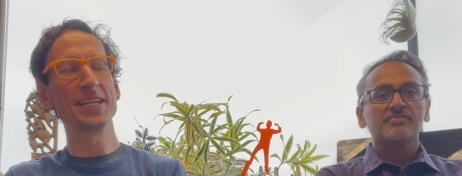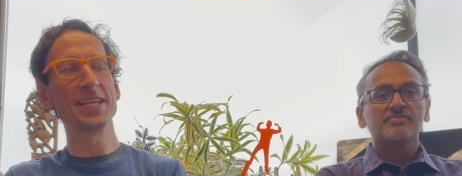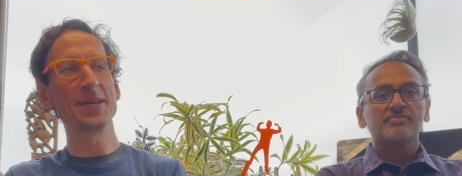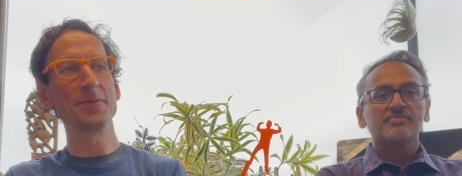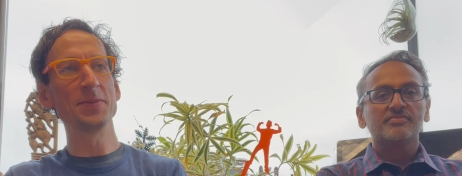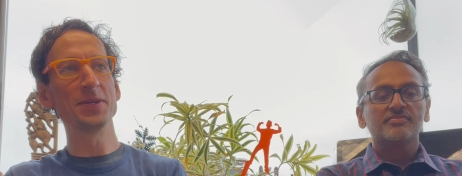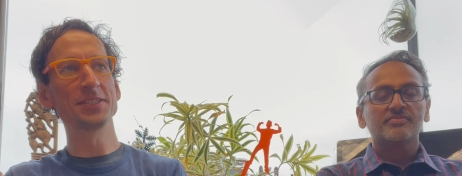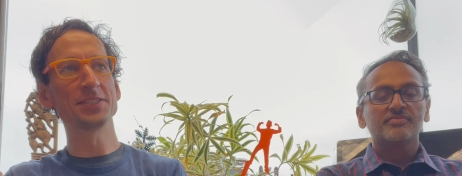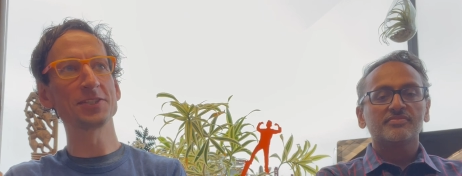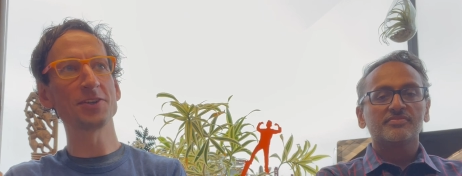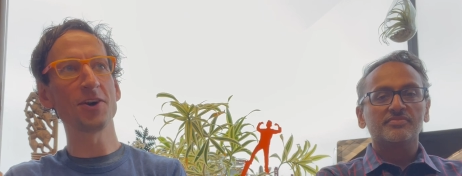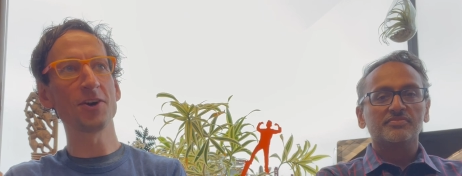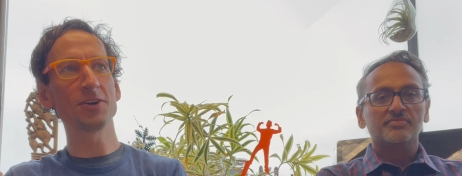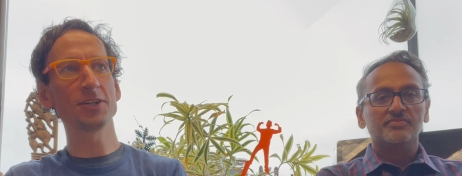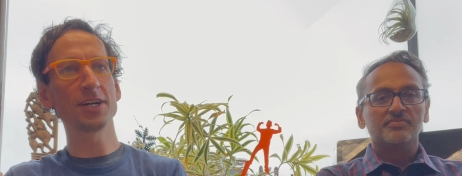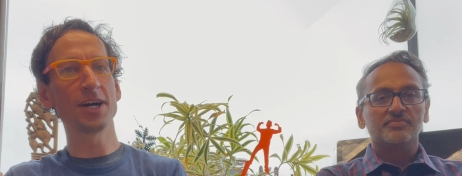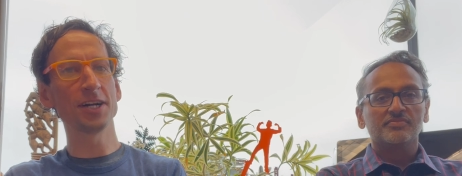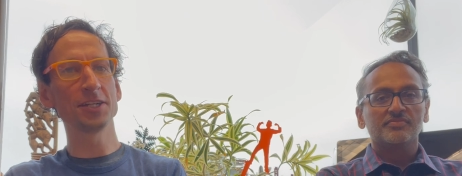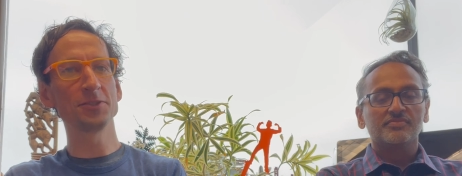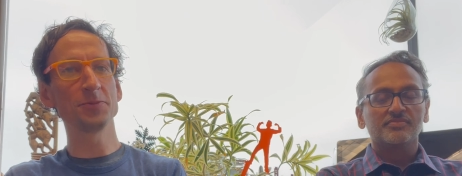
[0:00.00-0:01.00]
Speaker 1: name is Carl
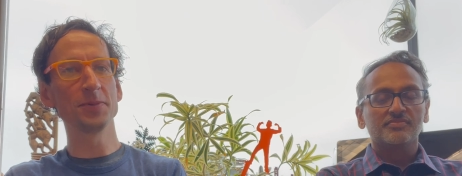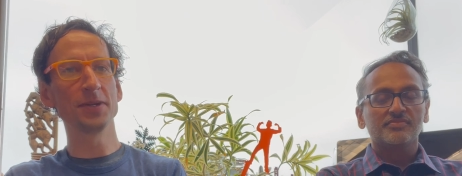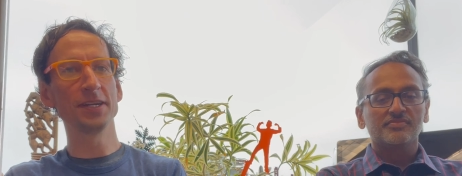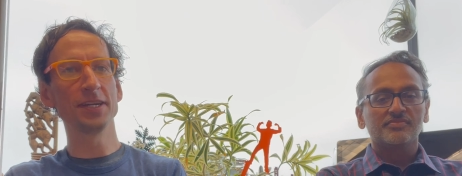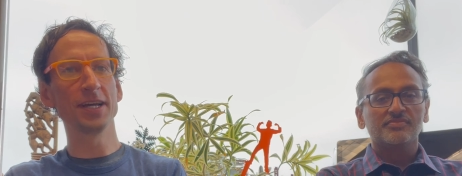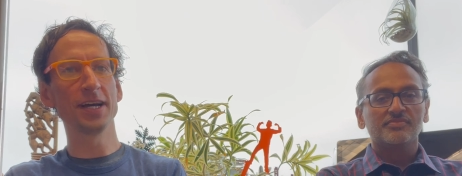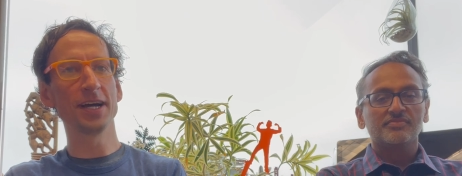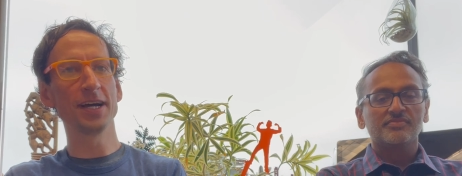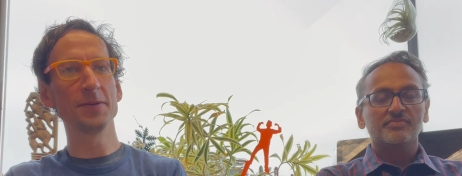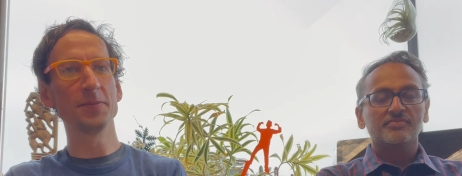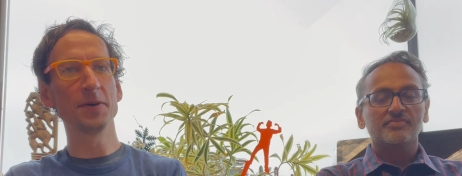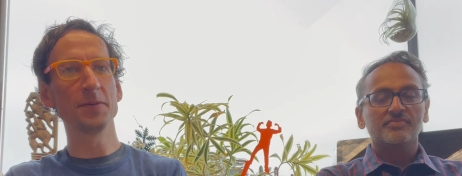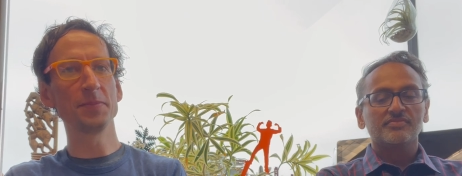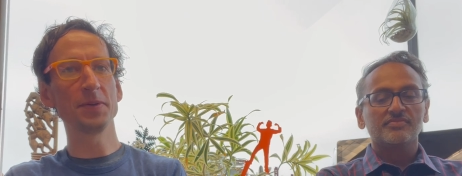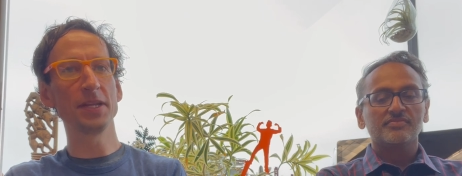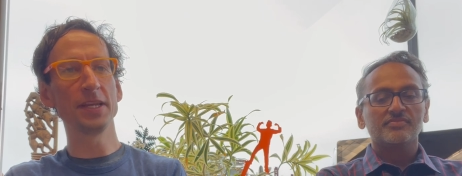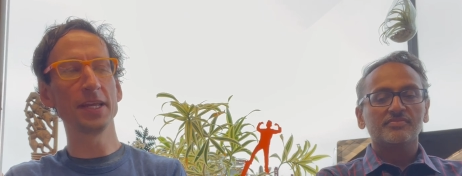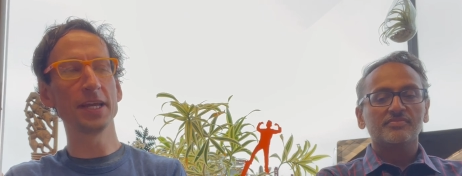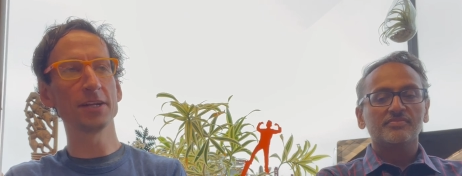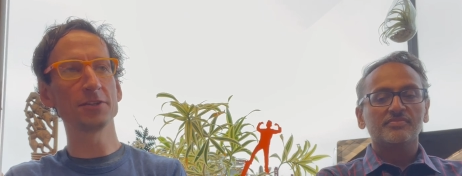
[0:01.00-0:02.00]
Koschmann. I'm a
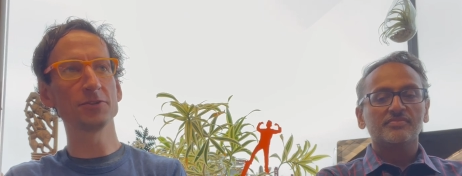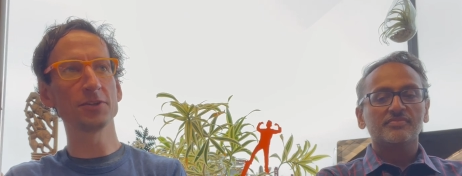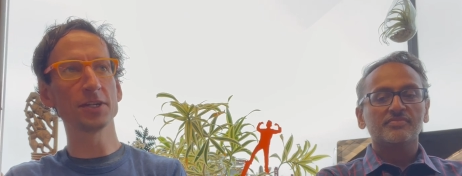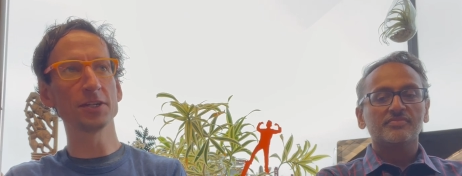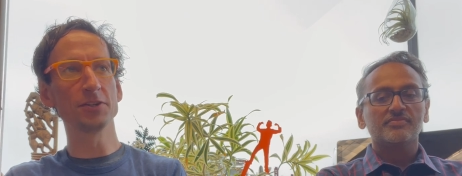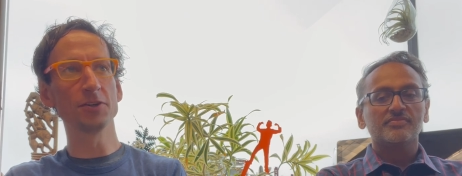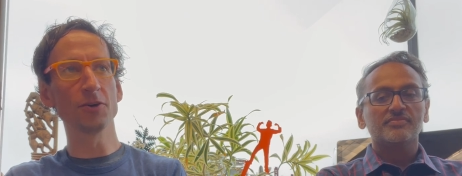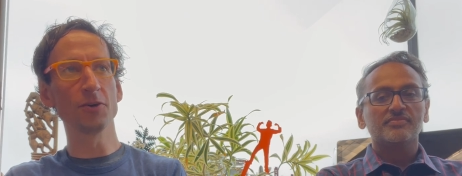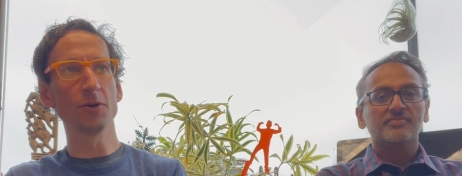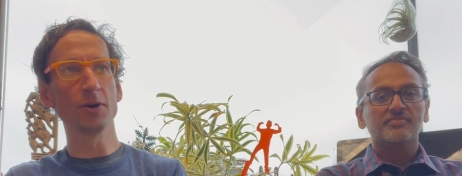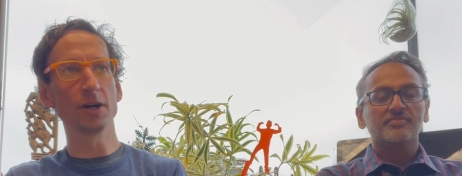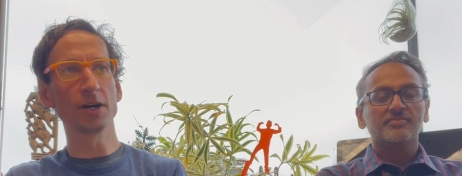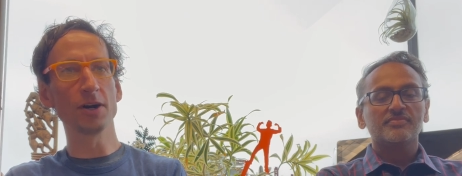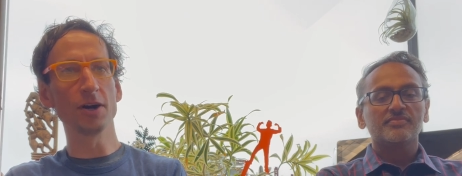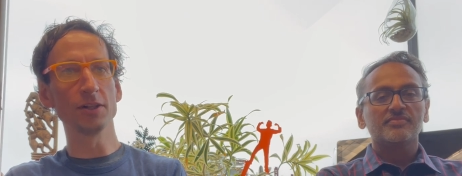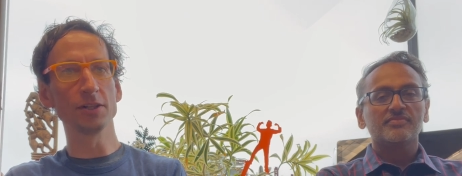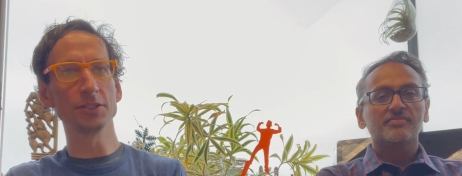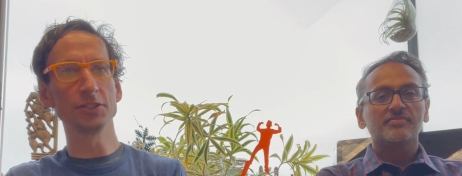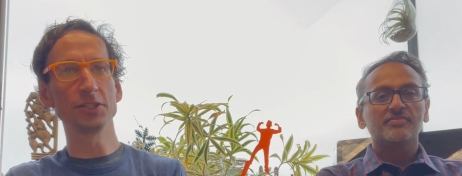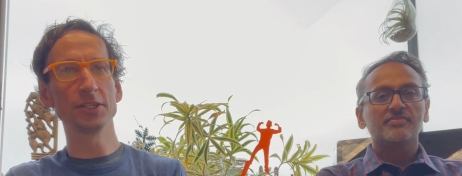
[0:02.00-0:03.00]
pediatric
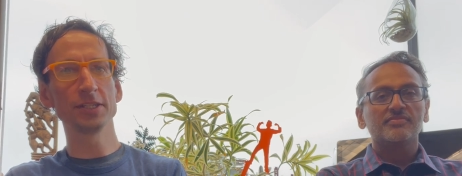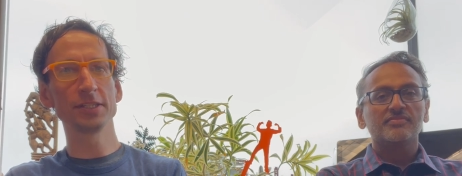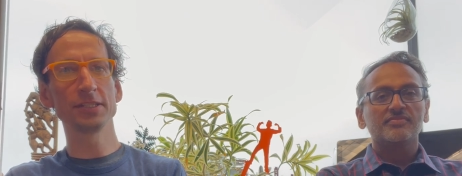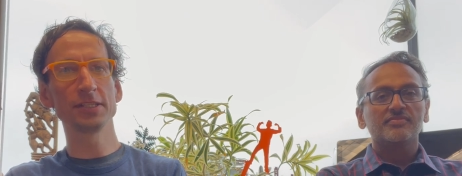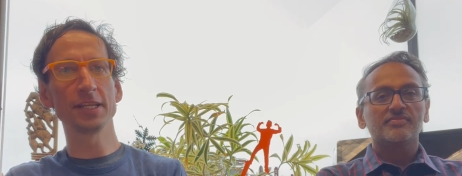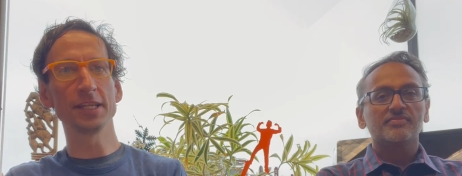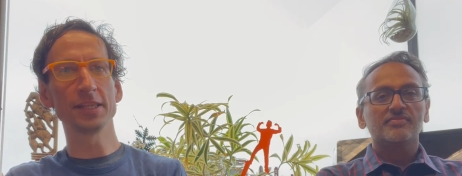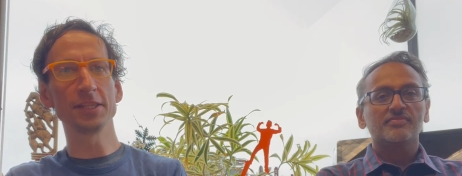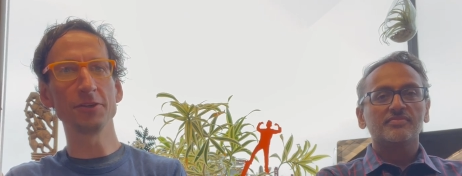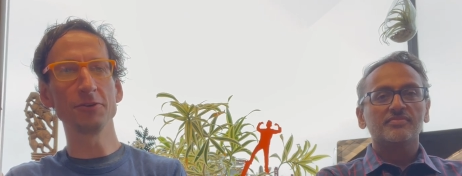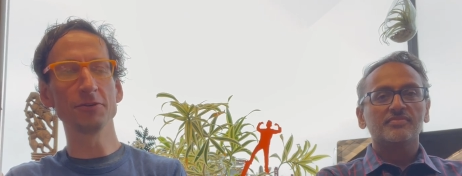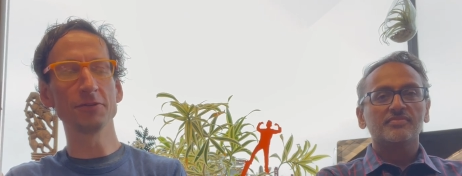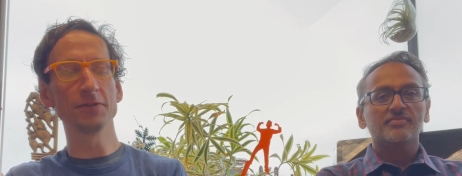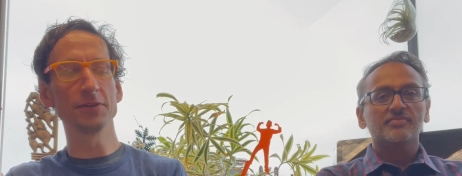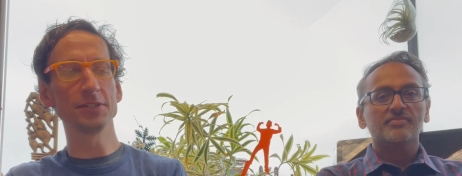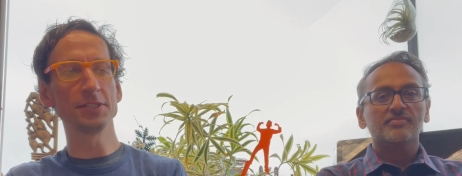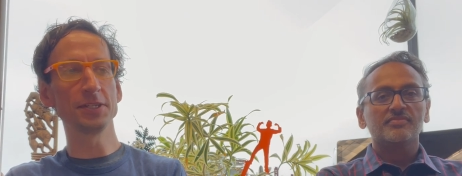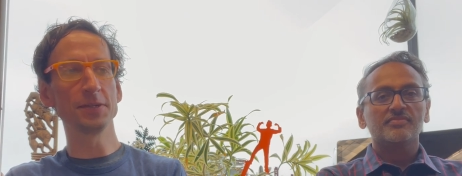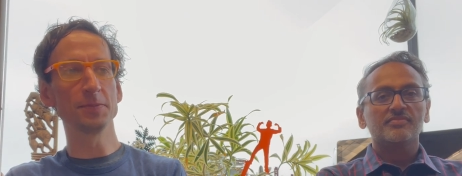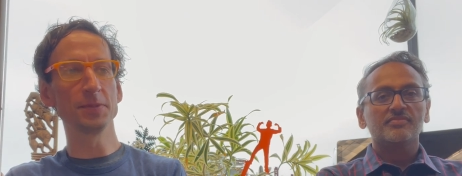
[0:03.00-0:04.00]
neuro-oncologist at the
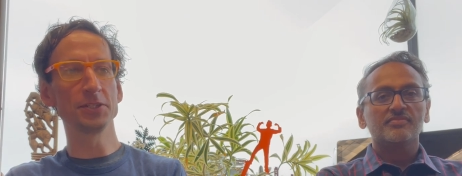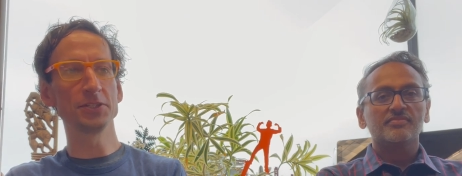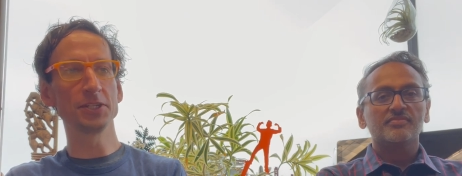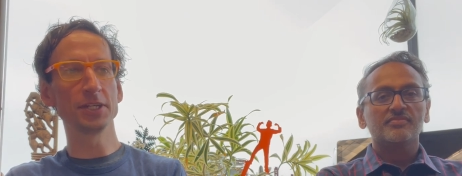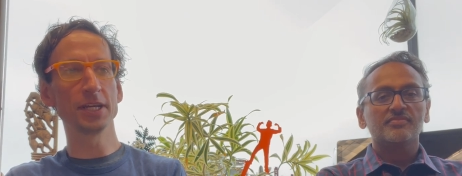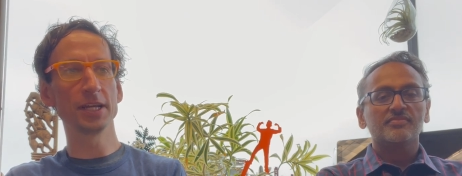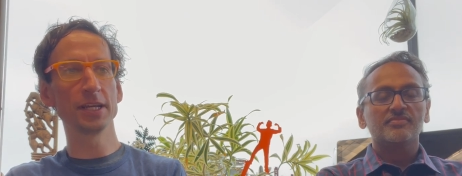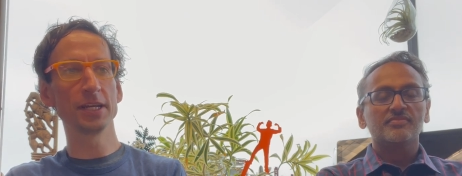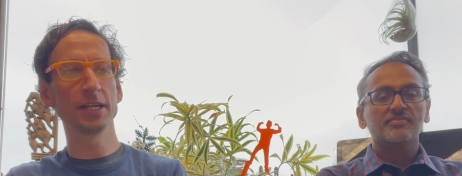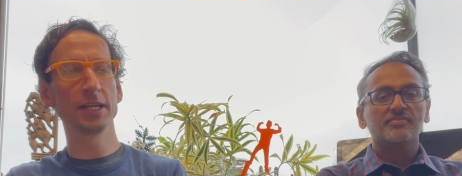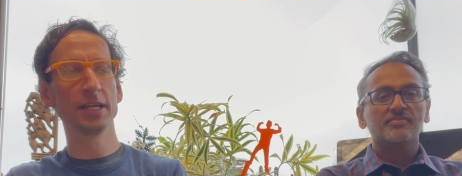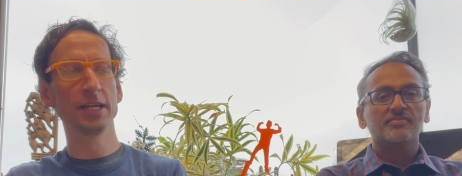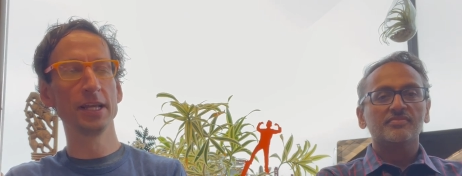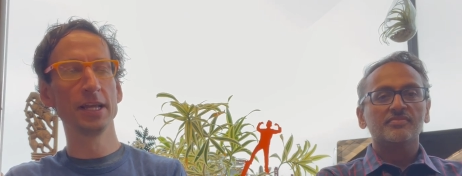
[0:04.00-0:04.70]
University of Michigan.